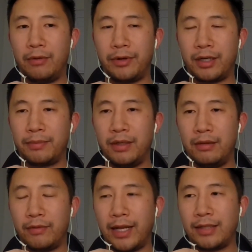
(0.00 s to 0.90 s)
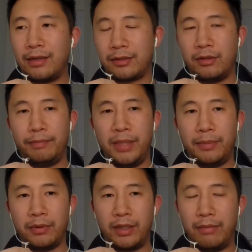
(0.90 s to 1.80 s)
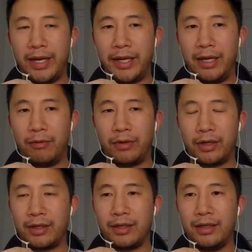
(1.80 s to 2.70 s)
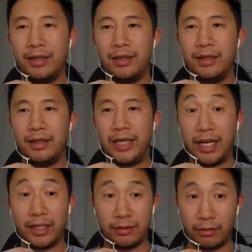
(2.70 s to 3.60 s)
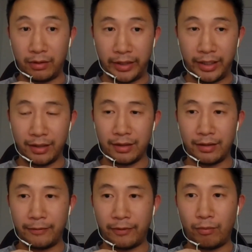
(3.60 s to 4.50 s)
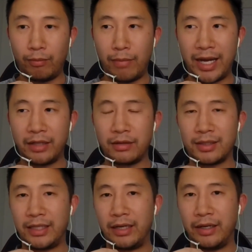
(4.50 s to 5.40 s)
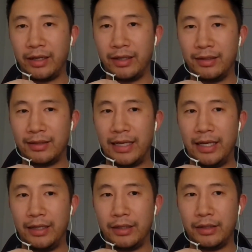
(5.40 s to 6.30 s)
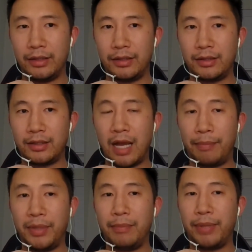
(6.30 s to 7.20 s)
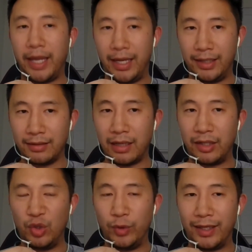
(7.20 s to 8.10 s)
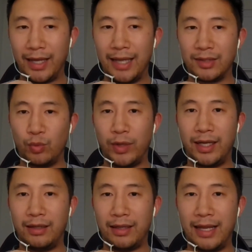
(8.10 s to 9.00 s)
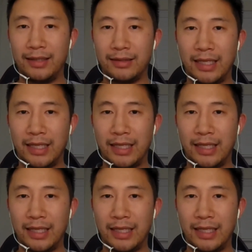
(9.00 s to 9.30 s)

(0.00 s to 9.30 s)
network, but when I talk to people in my network, anecdotally, from my understanding, is that Shopee Pay is not doing as well as